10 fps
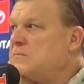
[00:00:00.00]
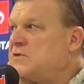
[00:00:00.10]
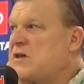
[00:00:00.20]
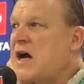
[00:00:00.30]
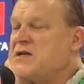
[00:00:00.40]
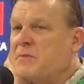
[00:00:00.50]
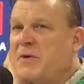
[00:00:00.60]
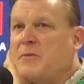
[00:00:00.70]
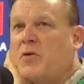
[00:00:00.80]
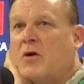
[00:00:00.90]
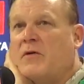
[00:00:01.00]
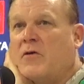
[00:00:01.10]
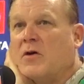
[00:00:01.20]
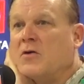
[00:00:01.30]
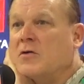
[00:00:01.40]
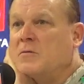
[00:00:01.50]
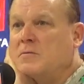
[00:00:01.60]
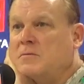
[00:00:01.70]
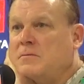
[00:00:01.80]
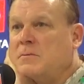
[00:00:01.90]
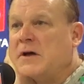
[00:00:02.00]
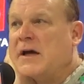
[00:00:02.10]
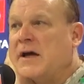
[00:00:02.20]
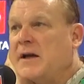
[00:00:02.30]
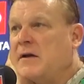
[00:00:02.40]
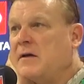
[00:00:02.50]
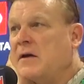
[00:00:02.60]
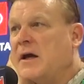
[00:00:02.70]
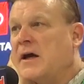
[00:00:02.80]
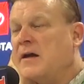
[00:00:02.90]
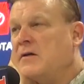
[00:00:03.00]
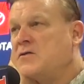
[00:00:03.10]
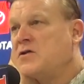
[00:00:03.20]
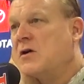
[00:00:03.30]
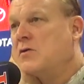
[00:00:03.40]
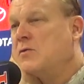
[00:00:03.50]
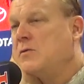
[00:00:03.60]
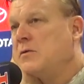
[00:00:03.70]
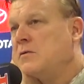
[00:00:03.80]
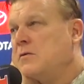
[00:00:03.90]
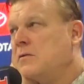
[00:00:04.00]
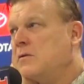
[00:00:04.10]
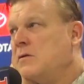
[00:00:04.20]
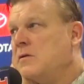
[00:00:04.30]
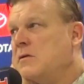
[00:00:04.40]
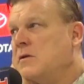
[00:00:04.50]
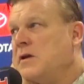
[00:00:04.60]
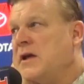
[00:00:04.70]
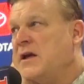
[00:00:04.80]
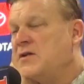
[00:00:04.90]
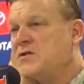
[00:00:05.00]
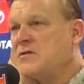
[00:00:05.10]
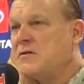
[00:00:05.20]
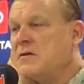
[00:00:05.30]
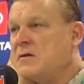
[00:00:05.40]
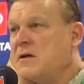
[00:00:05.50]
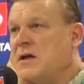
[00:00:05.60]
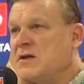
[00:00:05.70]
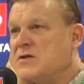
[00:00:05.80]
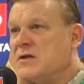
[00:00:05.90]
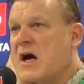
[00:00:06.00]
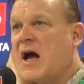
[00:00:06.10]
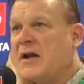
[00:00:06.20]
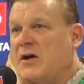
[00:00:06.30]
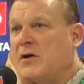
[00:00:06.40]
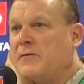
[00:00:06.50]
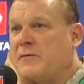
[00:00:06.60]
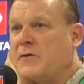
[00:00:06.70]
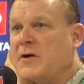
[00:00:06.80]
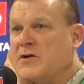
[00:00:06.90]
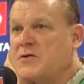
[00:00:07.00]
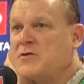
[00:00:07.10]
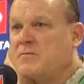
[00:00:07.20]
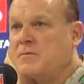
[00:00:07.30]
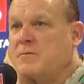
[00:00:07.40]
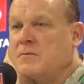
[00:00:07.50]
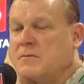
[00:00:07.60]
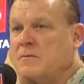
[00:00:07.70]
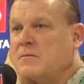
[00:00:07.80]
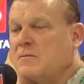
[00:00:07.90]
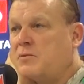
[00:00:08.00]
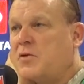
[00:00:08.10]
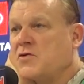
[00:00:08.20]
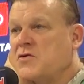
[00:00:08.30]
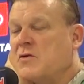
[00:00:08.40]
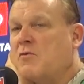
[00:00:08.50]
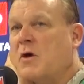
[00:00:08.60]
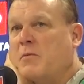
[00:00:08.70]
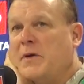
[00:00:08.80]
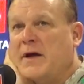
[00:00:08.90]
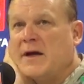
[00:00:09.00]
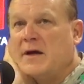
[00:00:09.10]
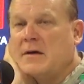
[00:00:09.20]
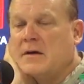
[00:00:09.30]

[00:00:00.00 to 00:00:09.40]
This guy's a big part of our group, and so he's not here for his personal well-being.